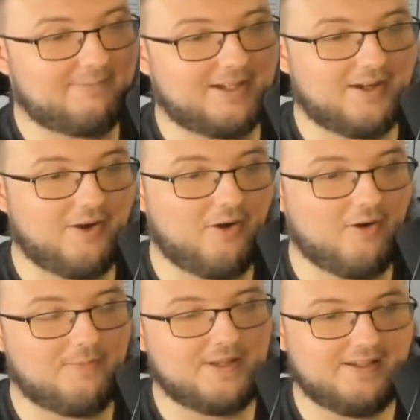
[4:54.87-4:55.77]
going to
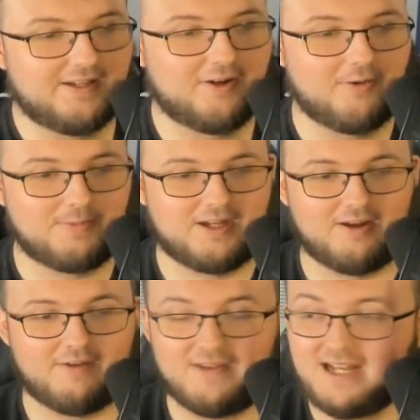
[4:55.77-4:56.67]
hope he can get open
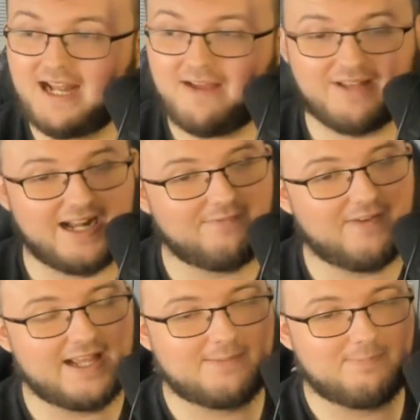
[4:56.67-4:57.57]
here. If he didn't have
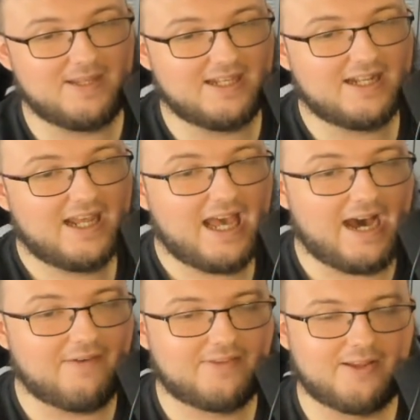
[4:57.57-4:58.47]
95 speed,
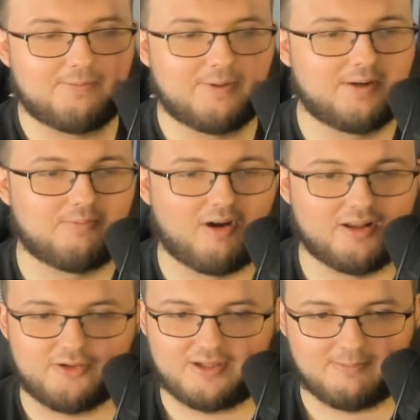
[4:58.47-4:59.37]
obviously his Sprinter
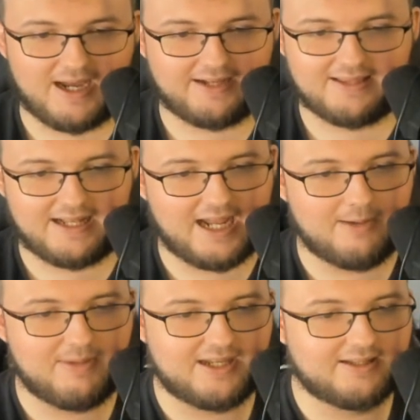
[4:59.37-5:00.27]
Baller can max that
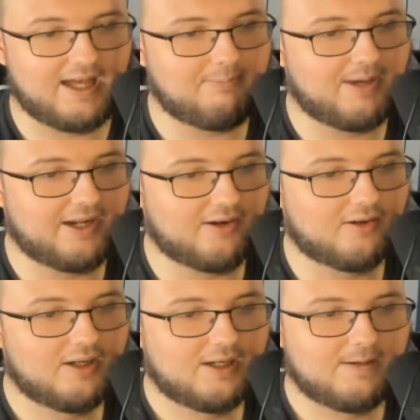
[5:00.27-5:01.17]
out, make it a lot
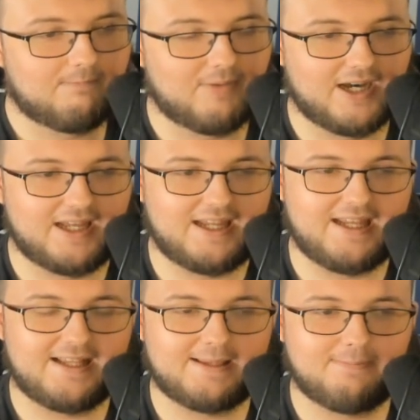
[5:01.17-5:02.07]
better. But
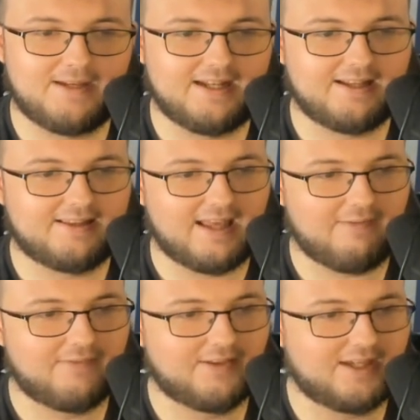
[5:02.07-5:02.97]
his speed is
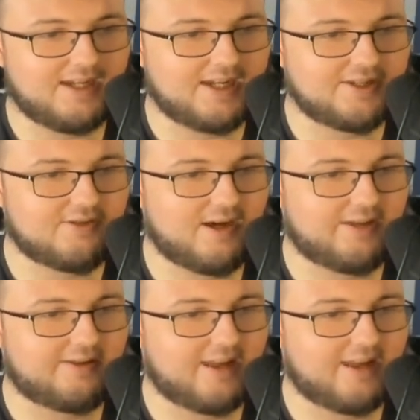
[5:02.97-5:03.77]
definitely an issue, I'd